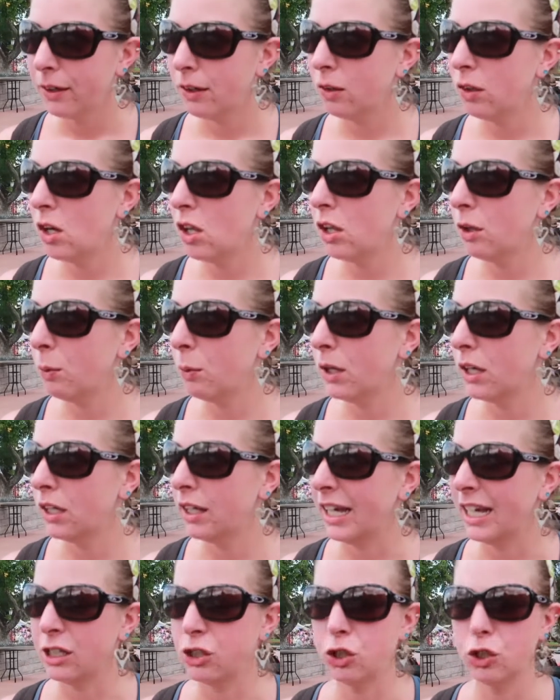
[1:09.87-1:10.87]
don't know the word,
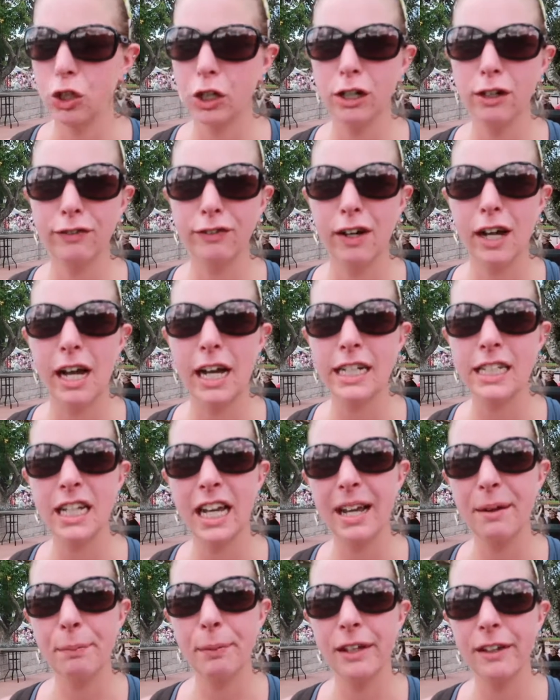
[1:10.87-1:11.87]
like a stir fry
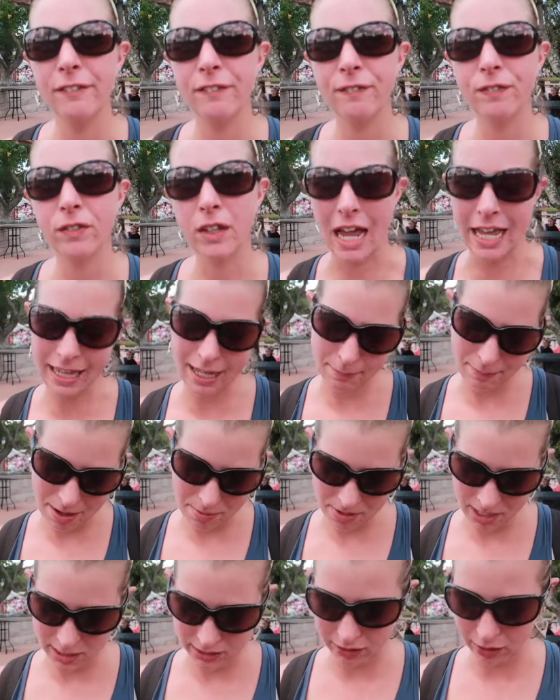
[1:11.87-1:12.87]
type of, I think
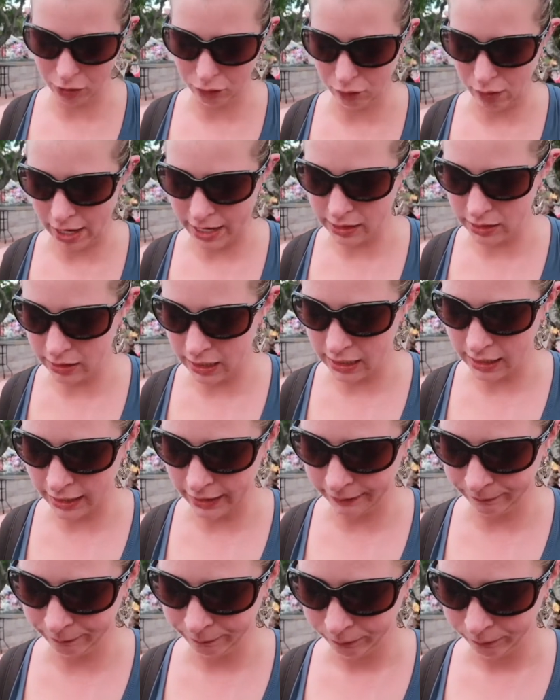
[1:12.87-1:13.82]
maybe because of the rice in there.